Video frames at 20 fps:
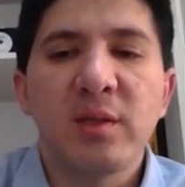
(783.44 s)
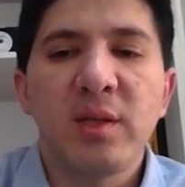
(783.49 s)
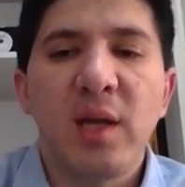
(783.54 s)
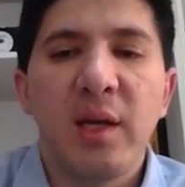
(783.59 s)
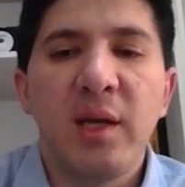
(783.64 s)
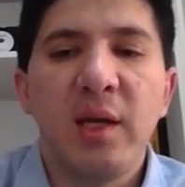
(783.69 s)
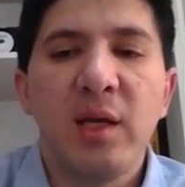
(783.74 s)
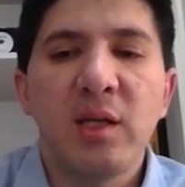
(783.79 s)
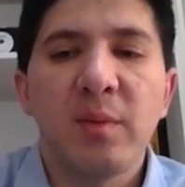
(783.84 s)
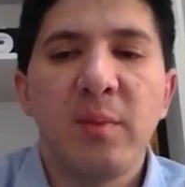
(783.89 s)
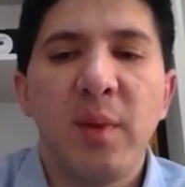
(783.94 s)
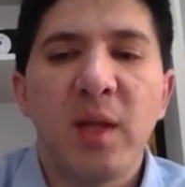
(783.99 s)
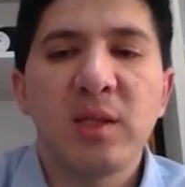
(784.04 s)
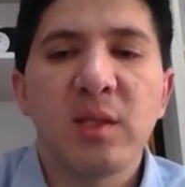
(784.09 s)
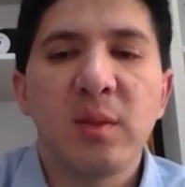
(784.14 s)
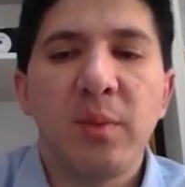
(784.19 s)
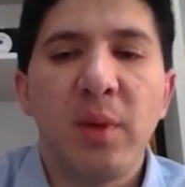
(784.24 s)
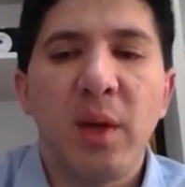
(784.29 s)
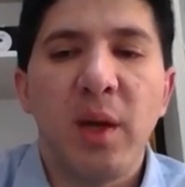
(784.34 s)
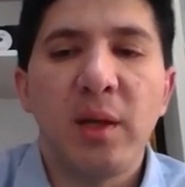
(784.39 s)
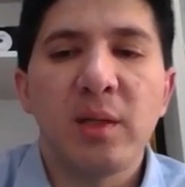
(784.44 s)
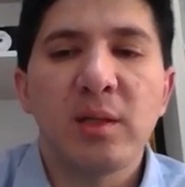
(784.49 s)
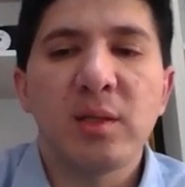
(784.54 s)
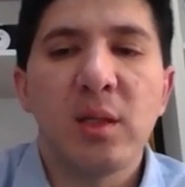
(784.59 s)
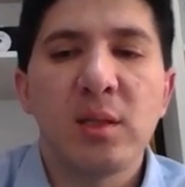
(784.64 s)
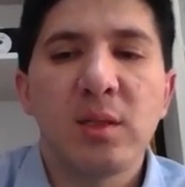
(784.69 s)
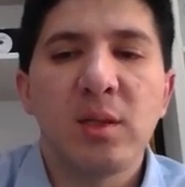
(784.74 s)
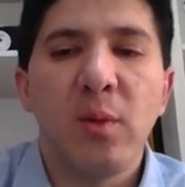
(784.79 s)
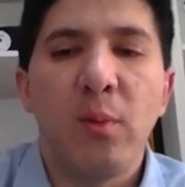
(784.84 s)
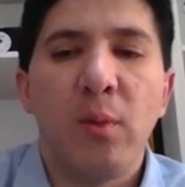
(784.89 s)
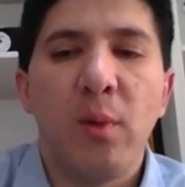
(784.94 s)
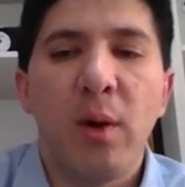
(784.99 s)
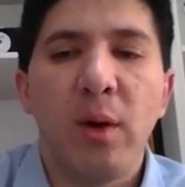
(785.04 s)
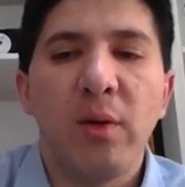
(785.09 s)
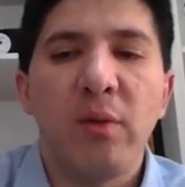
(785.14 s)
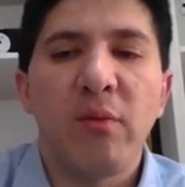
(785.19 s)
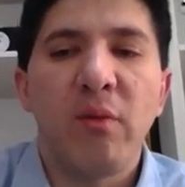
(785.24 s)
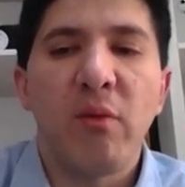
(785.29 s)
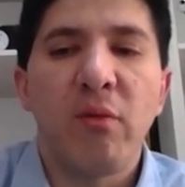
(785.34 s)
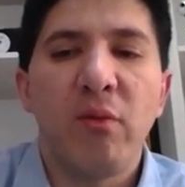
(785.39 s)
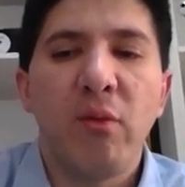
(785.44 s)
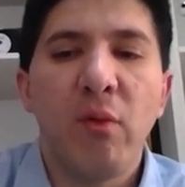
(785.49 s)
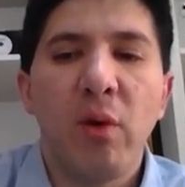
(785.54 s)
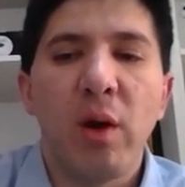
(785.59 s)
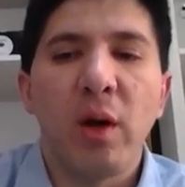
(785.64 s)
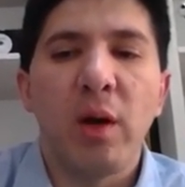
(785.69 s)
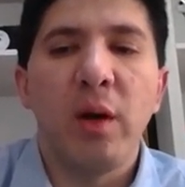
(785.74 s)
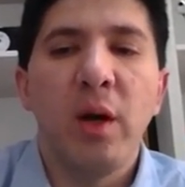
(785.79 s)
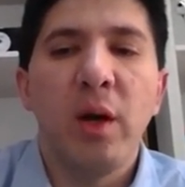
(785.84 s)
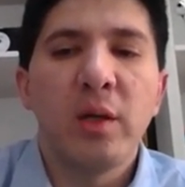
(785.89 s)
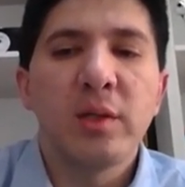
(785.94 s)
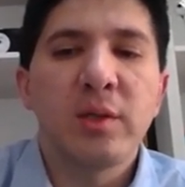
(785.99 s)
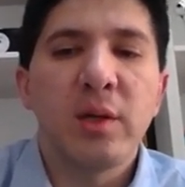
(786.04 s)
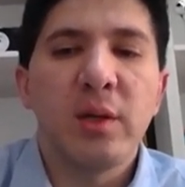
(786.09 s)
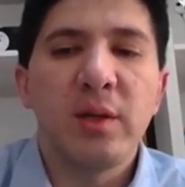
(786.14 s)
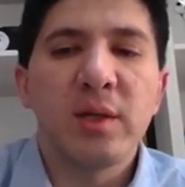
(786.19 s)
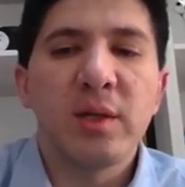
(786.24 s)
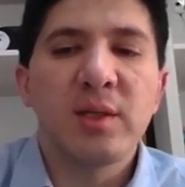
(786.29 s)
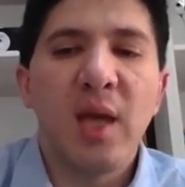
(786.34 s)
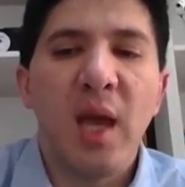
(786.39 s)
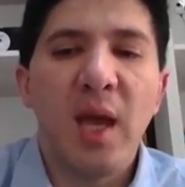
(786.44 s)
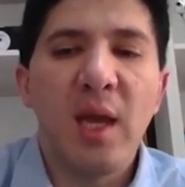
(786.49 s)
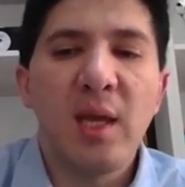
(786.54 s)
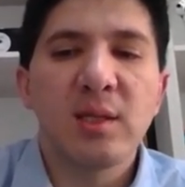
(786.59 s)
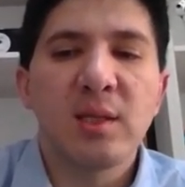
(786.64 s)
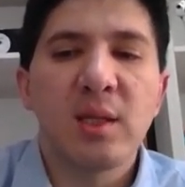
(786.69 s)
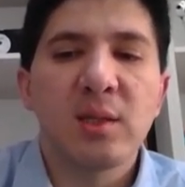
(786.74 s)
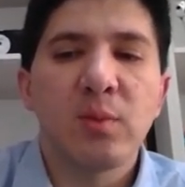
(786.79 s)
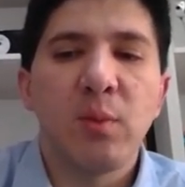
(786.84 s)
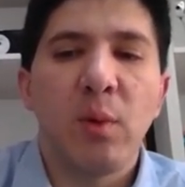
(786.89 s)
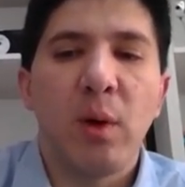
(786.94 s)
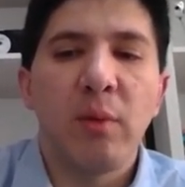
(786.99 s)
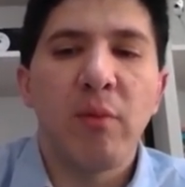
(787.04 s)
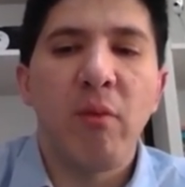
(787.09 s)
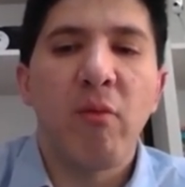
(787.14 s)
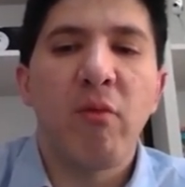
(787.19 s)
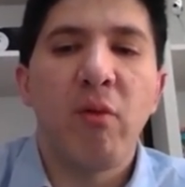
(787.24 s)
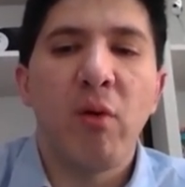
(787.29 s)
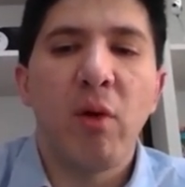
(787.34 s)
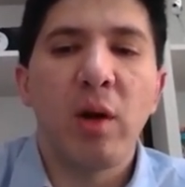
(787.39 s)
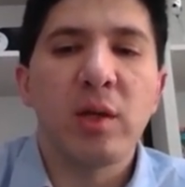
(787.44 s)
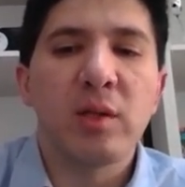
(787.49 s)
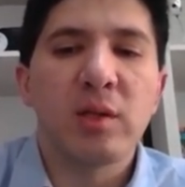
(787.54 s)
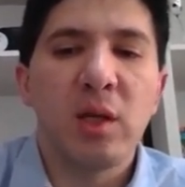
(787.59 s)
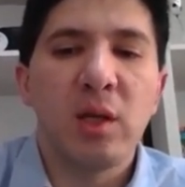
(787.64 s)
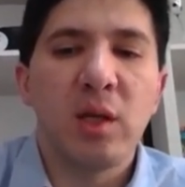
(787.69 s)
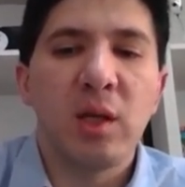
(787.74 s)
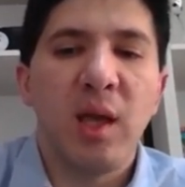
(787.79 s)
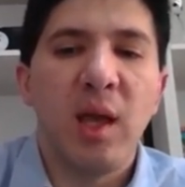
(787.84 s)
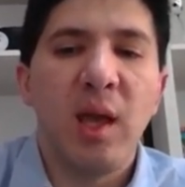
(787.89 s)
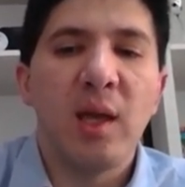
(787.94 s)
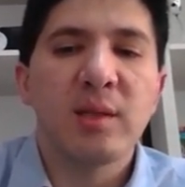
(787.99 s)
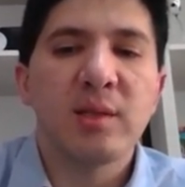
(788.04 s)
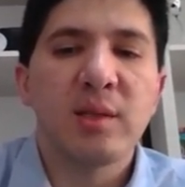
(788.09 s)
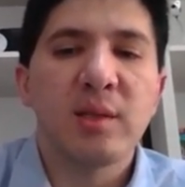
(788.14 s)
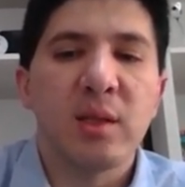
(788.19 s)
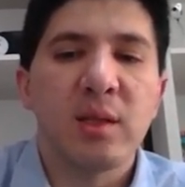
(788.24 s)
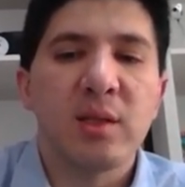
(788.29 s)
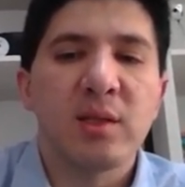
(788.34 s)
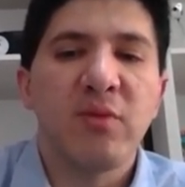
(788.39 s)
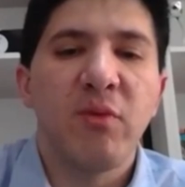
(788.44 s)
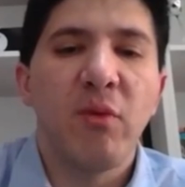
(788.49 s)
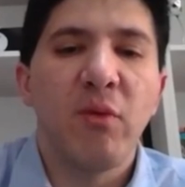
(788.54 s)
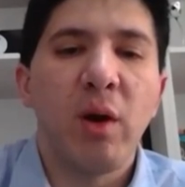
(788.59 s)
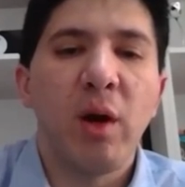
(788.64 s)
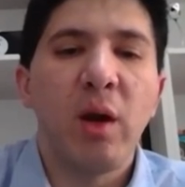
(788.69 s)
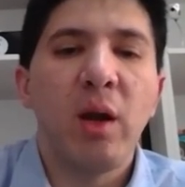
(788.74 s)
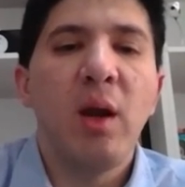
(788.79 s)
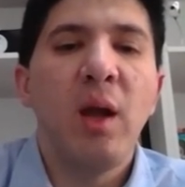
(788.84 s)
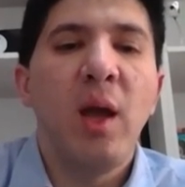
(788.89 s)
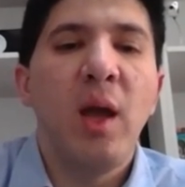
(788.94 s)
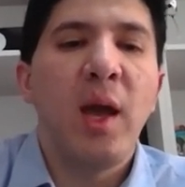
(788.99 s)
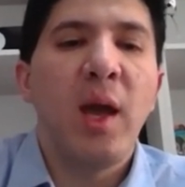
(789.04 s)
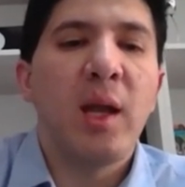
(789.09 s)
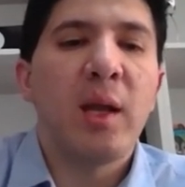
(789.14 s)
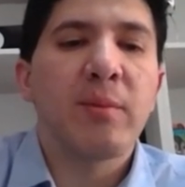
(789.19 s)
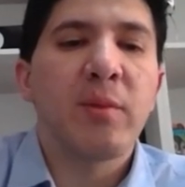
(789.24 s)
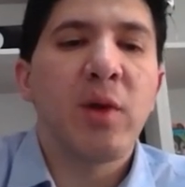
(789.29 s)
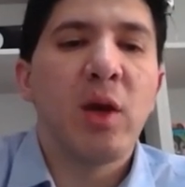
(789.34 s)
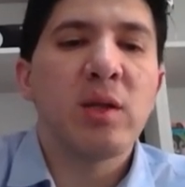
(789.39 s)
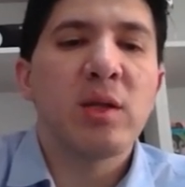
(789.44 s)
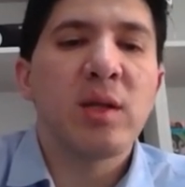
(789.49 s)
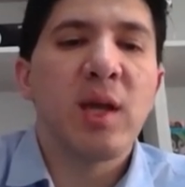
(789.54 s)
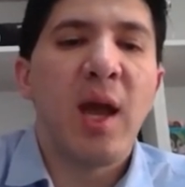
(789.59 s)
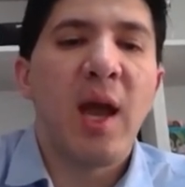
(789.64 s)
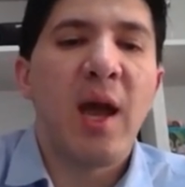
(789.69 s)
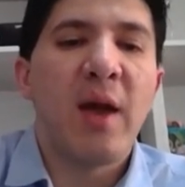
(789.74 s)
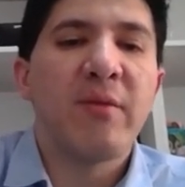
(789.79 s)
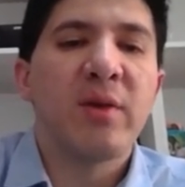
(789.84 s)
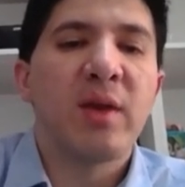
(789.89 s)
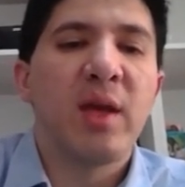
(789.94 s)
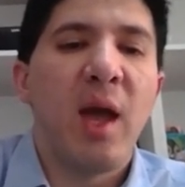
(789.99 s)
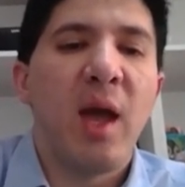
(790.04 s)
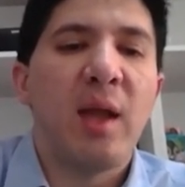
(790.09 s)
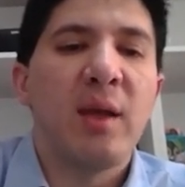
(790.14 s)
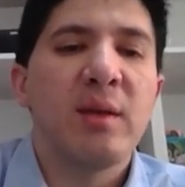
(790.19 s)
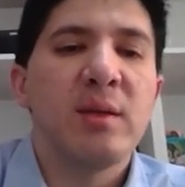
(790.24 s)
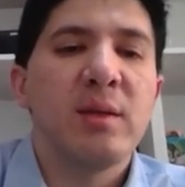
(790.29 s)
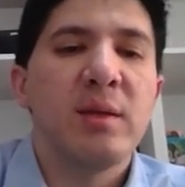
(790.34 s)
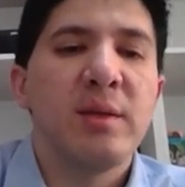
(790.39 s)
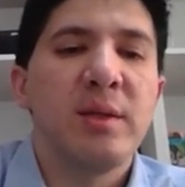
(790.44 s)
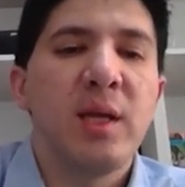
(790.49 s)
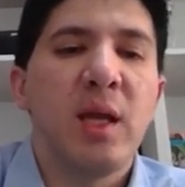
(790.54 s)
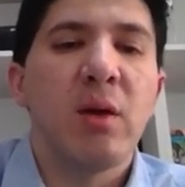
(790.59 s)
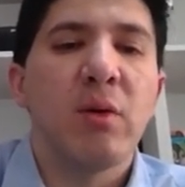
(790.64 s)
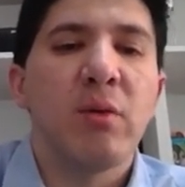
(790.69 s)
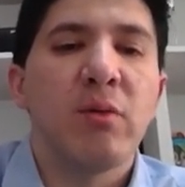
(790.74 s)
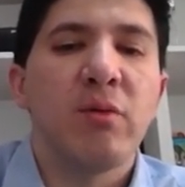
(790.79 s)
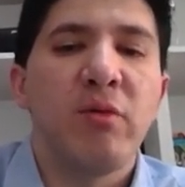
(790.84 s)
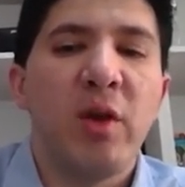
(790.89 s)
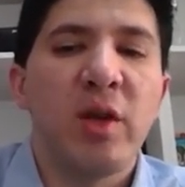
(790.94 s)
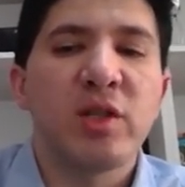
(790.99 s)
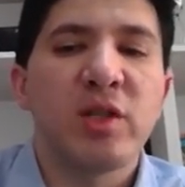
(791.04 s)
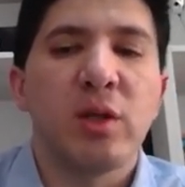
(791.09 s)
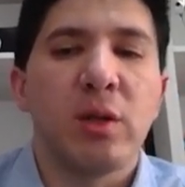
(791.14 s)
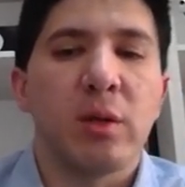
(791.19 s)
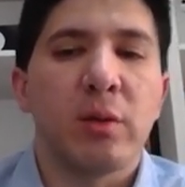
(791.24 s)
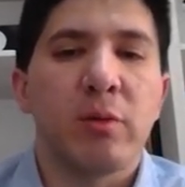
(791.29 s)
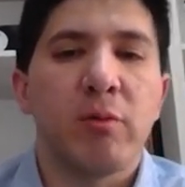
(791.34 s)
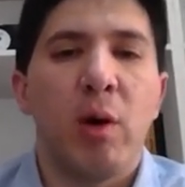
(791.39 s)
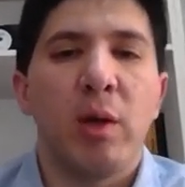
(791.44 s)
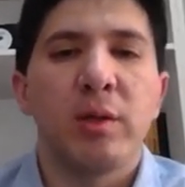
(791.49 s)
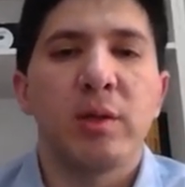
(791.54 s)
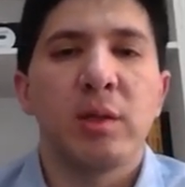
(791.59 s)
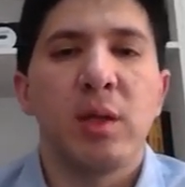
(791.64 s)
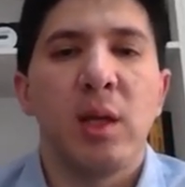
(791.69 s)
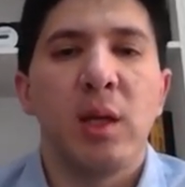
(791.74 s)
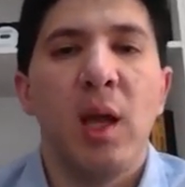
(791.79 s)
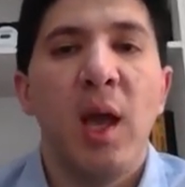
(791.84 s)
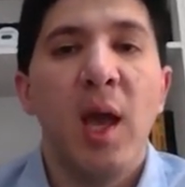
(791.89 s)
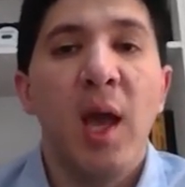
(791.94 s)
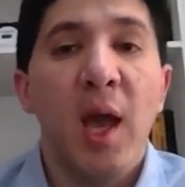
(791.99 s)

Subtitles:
I need to multiply this as a 1 over 4. So in this case, this 1 over 4 is going to cancel this 4, and I'm going to have, again, the original quantity.